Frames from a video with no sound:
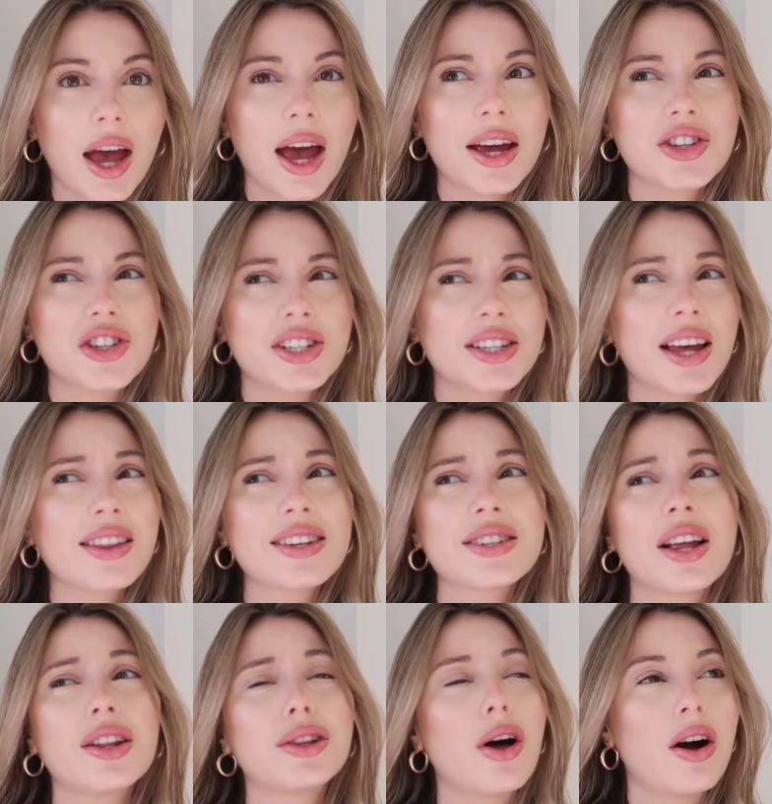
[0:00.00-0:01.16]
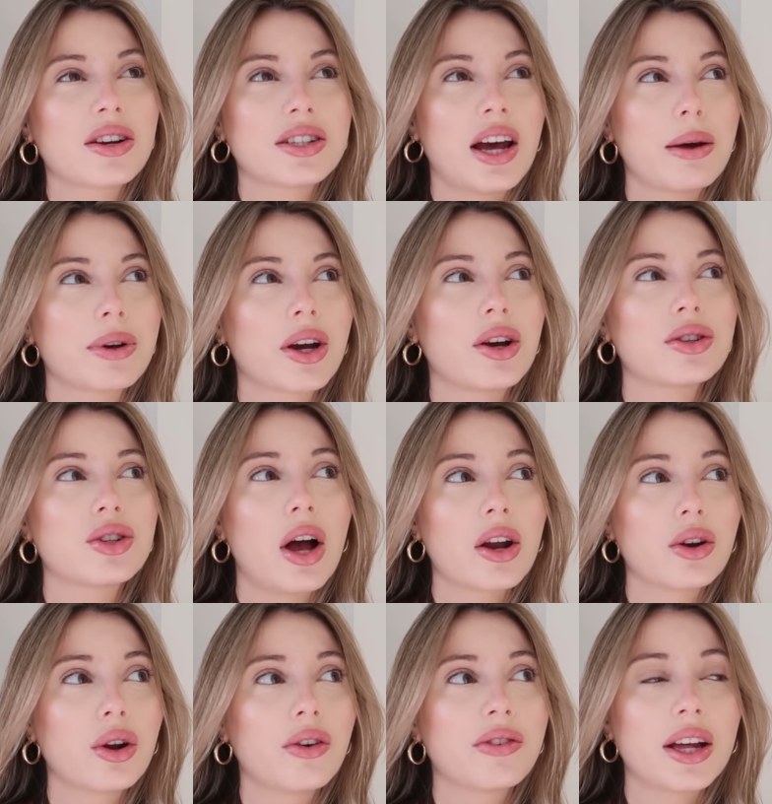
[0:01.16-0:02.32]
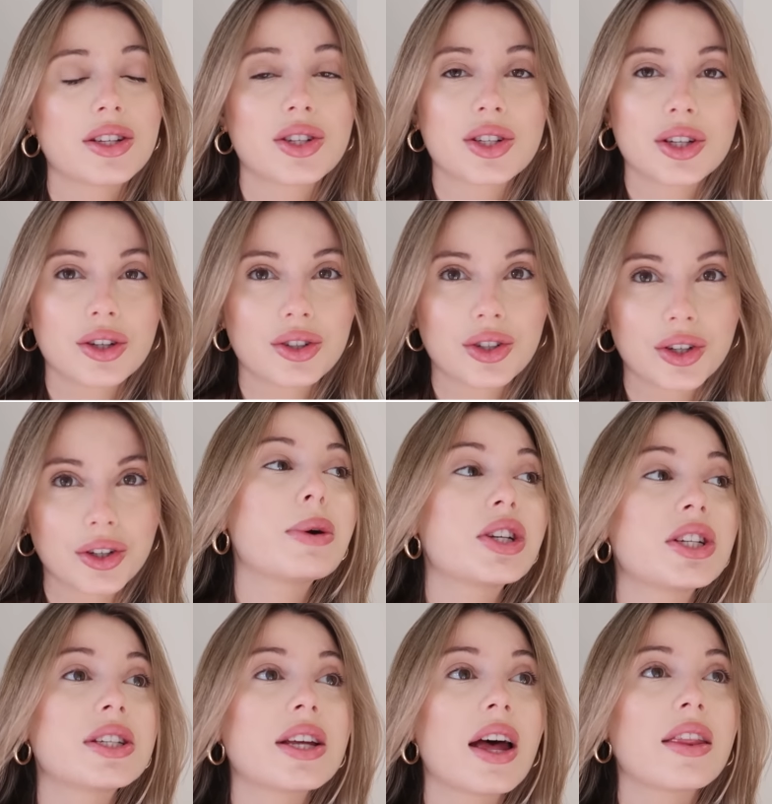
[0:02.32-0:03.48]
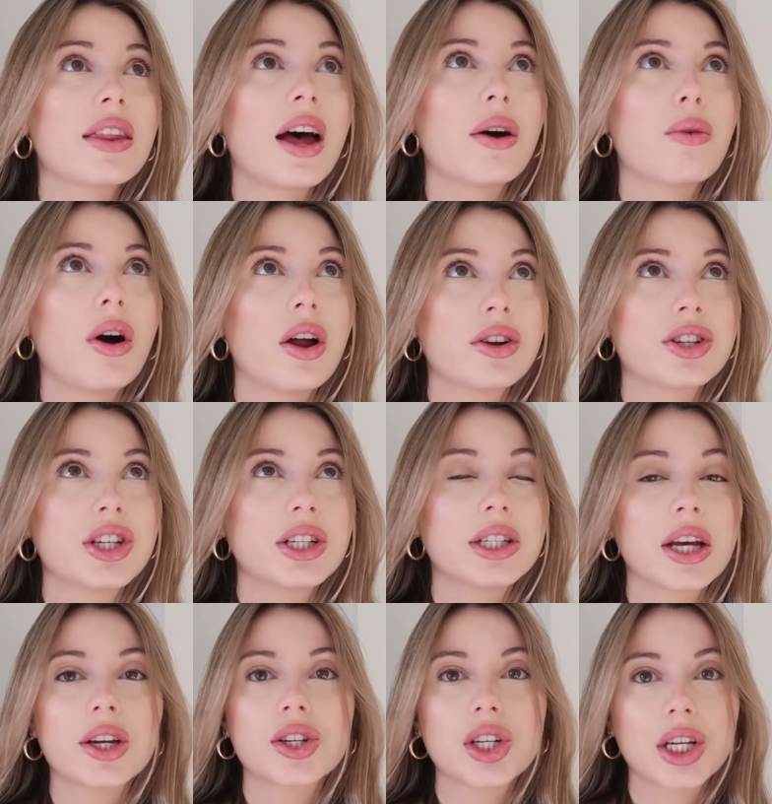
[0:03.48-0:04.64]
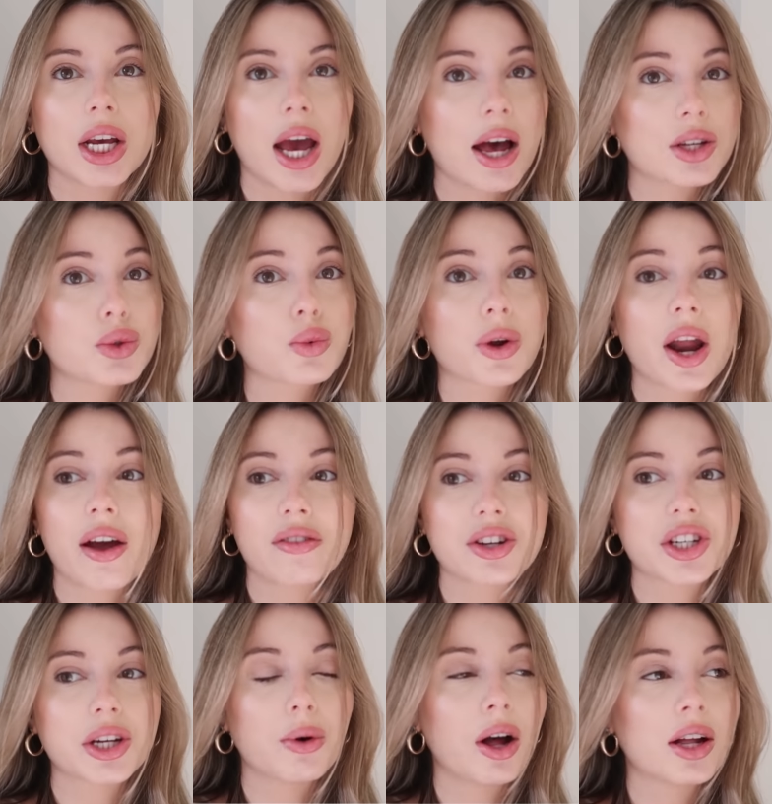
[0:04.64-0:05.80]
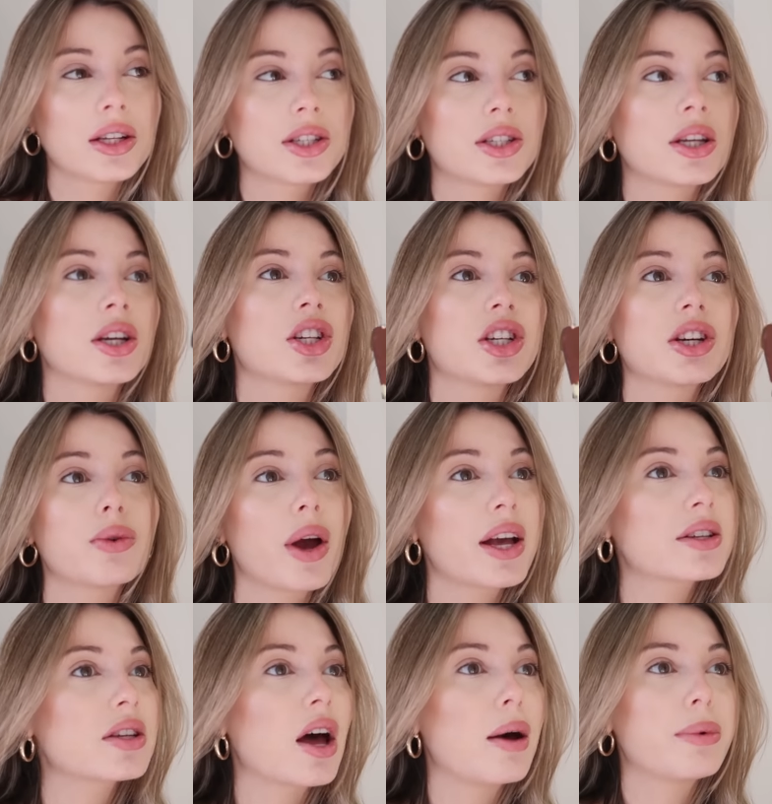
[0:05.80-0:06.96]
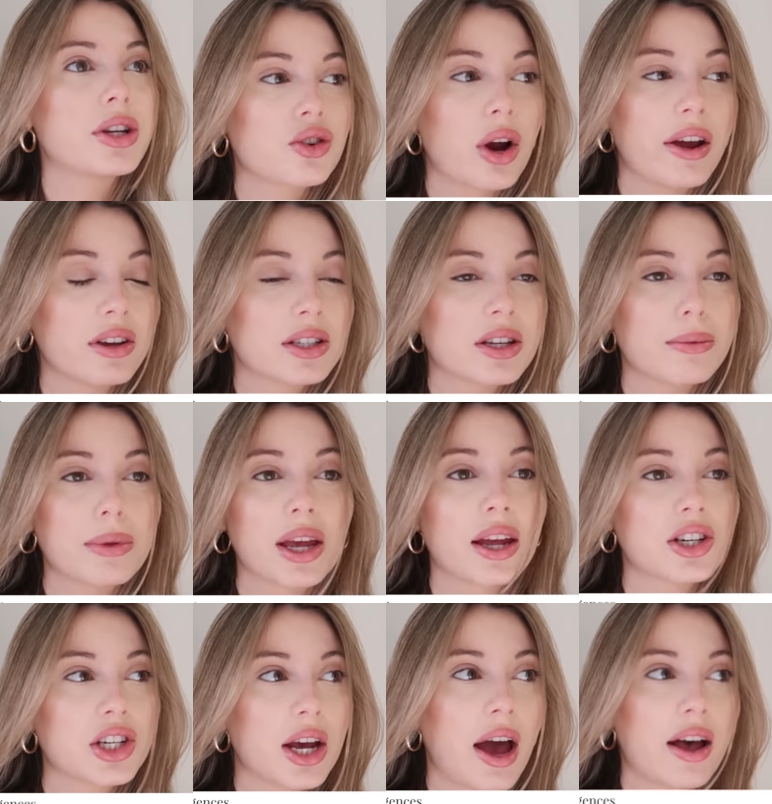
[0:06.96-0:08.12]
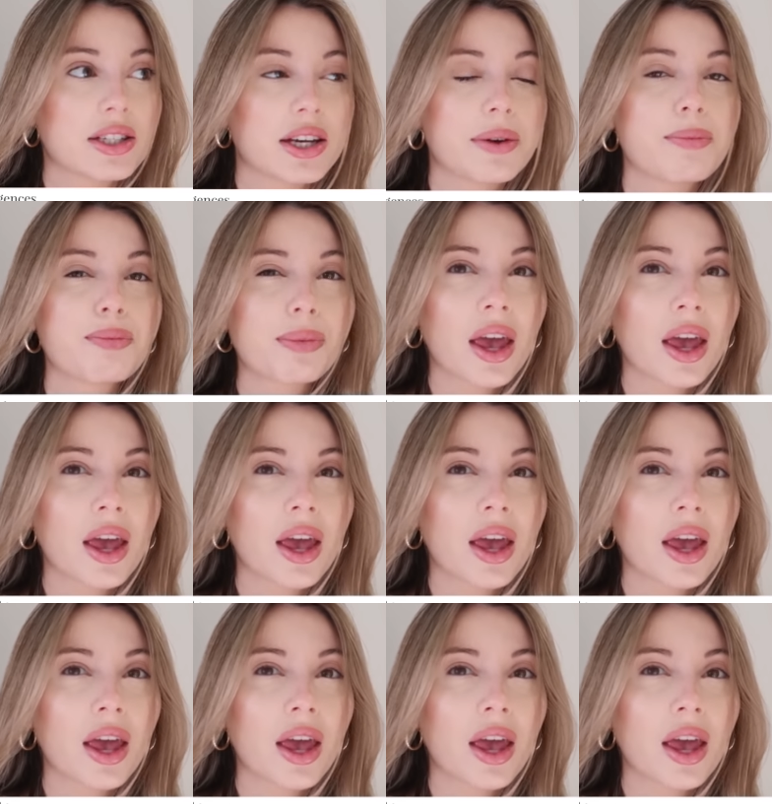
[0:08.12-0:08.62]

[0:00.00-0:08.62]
And she said this a long time ago, so I don't know if that's still true. But she said that on her cheat days, she has whatever she wants. She wakes up and craving something and she has it.